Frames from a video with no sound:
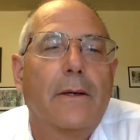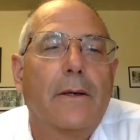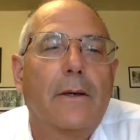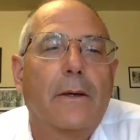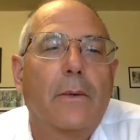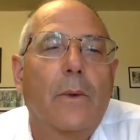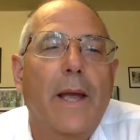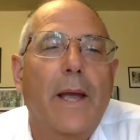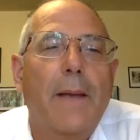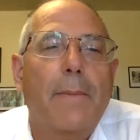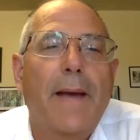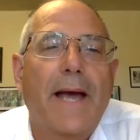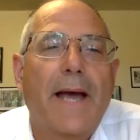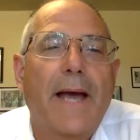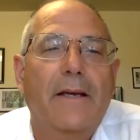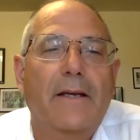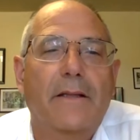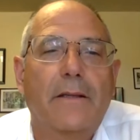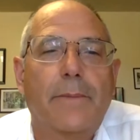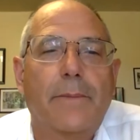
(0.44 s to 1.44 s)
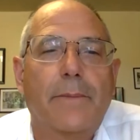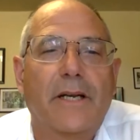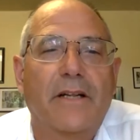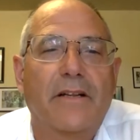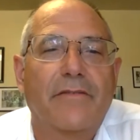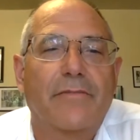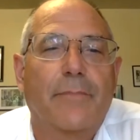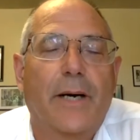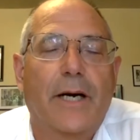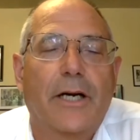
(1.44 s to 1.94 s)
Way back in the middle
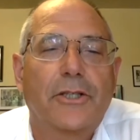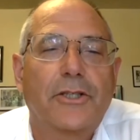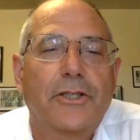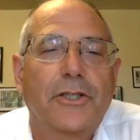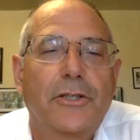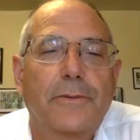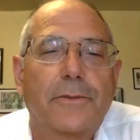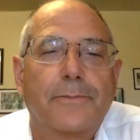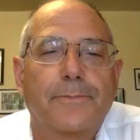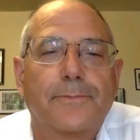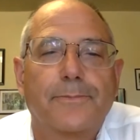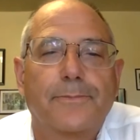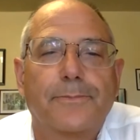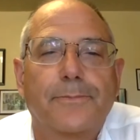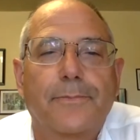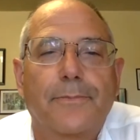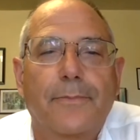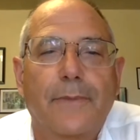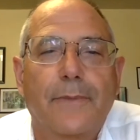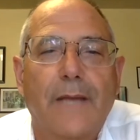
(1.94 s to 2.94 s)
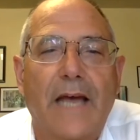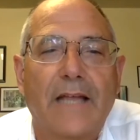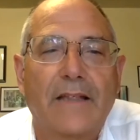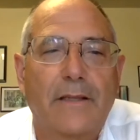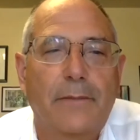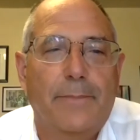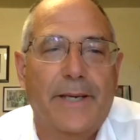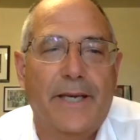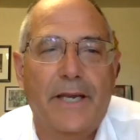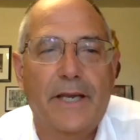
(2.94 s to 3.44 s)
of March, at
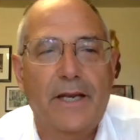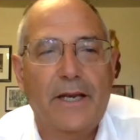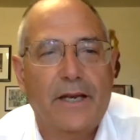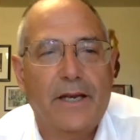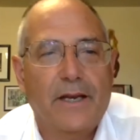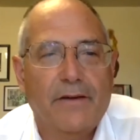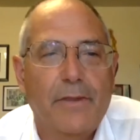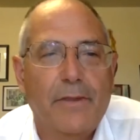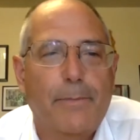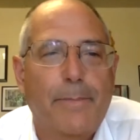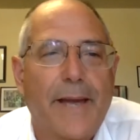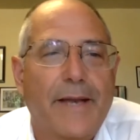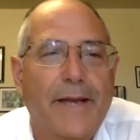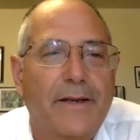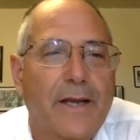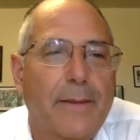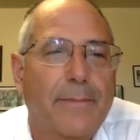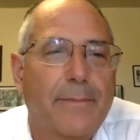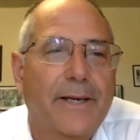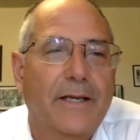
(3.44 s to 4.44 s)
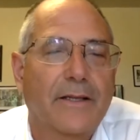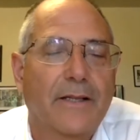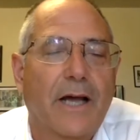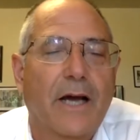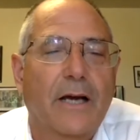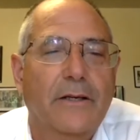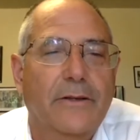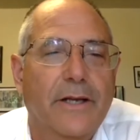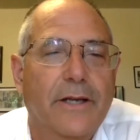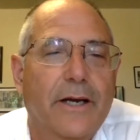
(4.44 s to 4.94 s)
the beginning of the pandemic
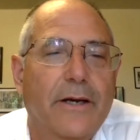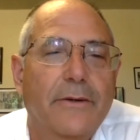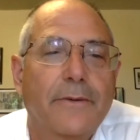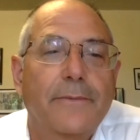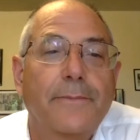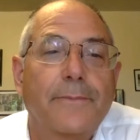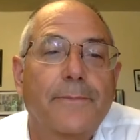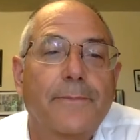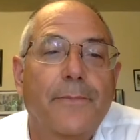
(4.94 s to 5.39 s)
lockdown,